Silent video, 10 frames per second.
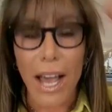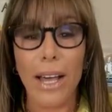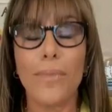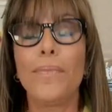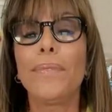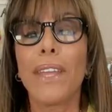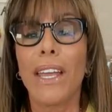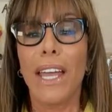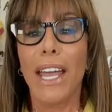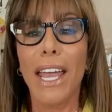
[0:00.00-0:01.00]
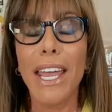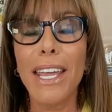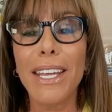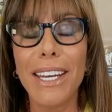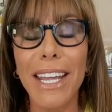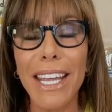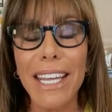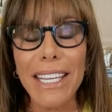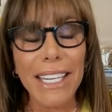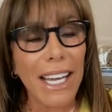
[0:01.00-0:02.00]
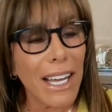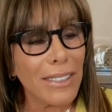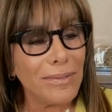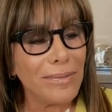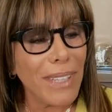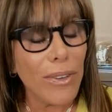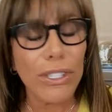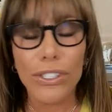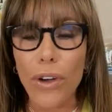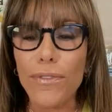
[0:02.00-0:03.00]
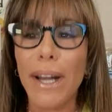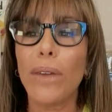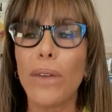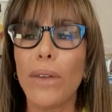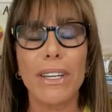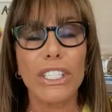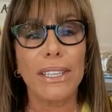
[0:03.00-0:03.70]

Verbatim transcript: Um, it, it, um, it was so fun. It was much